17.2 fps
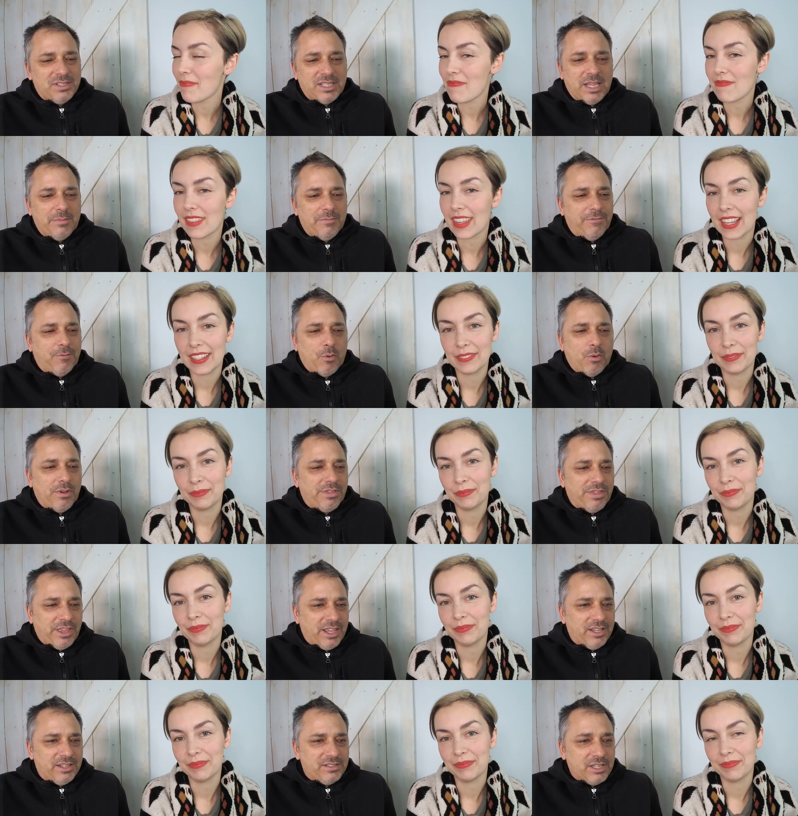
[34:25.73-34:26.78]
Speaker 1: the same four
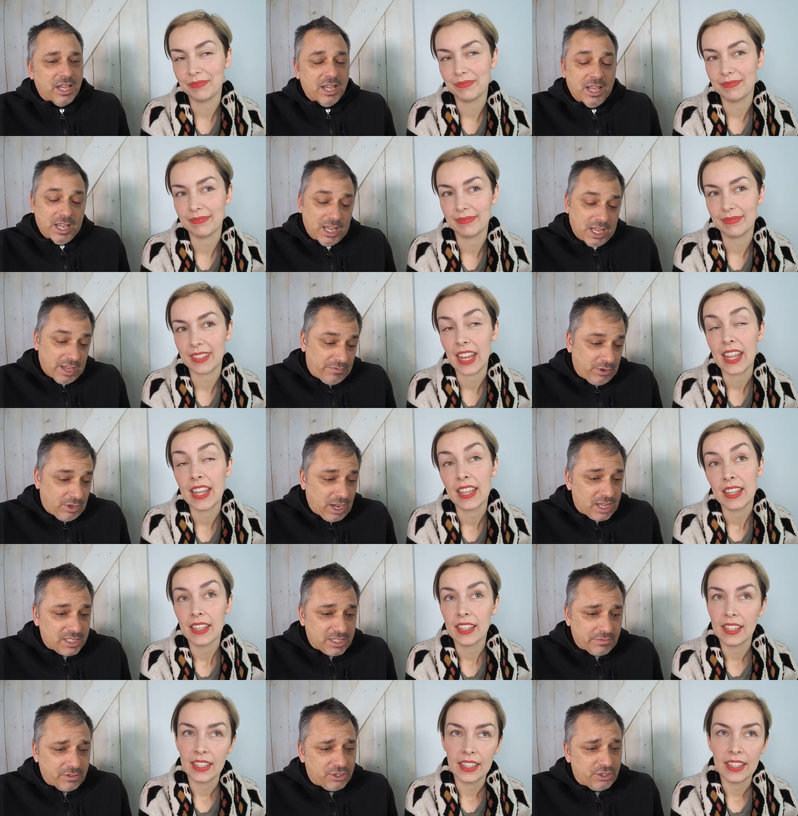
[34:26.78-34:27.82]
things. If you
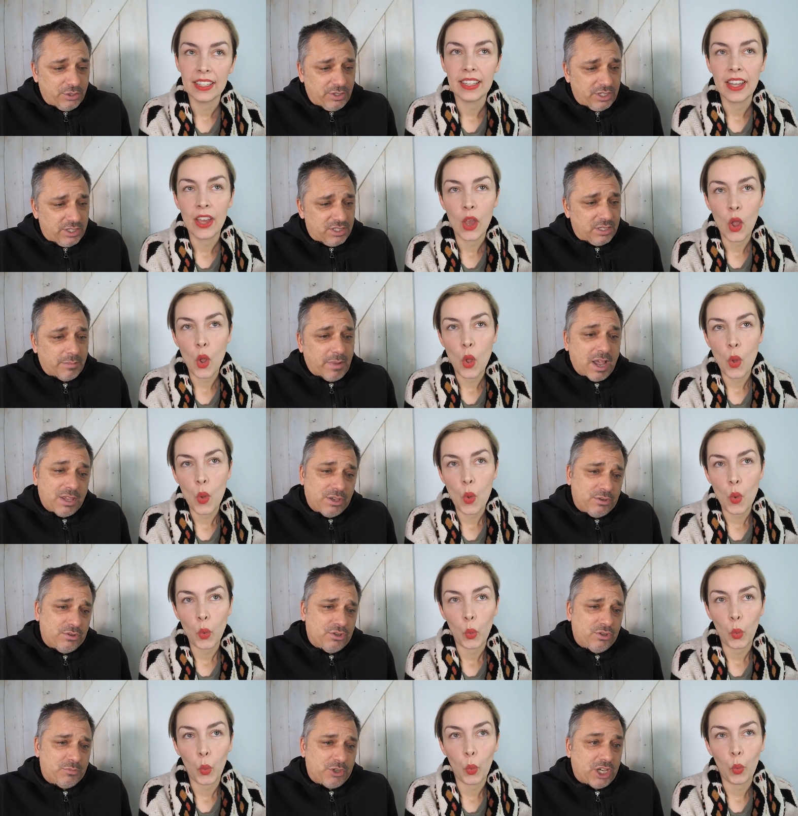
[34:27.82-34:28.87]
guys ever tune into my
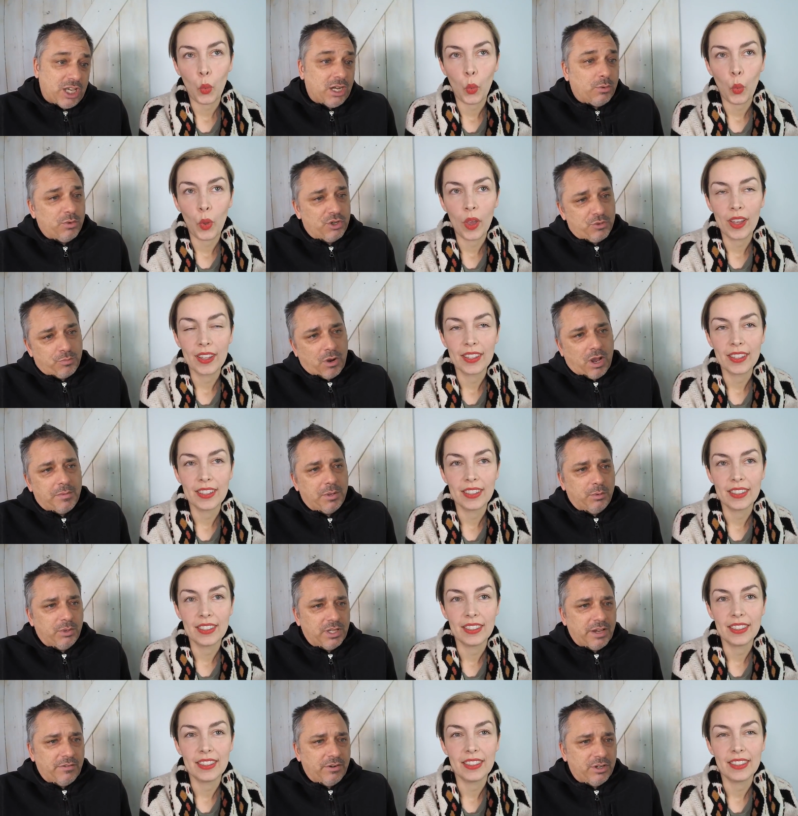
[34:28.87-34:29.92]
YouTube channel, which probably
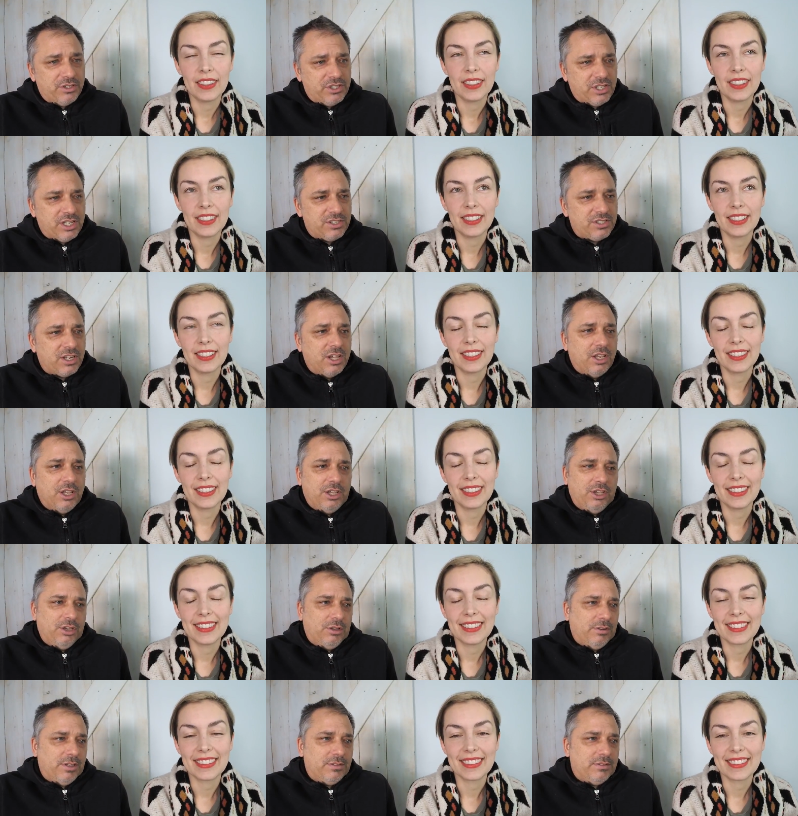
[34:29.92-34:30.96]
will never exist,
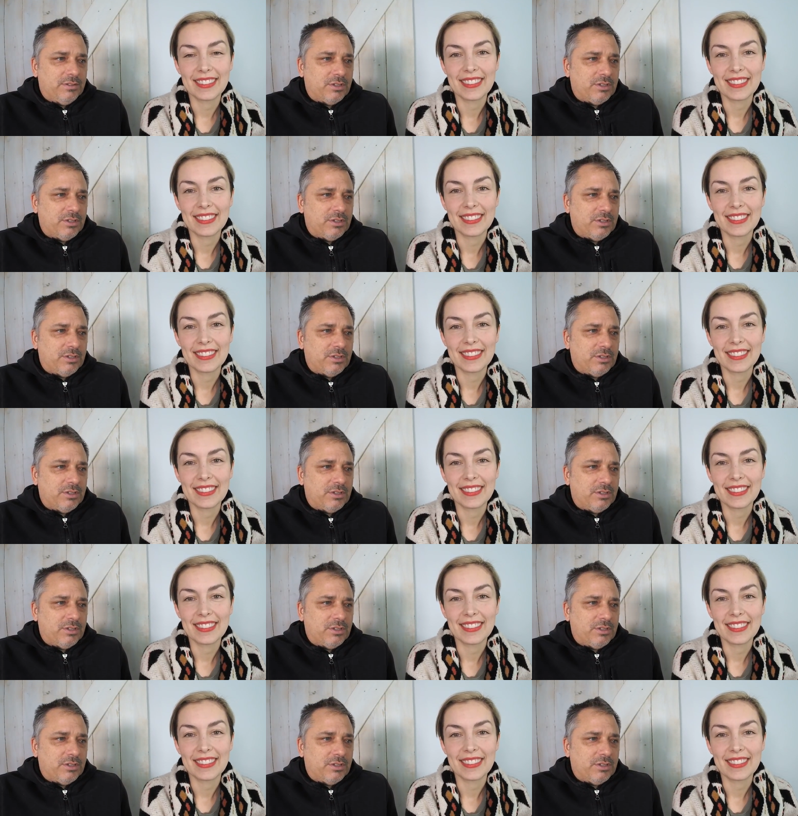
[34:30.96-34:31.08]
you'll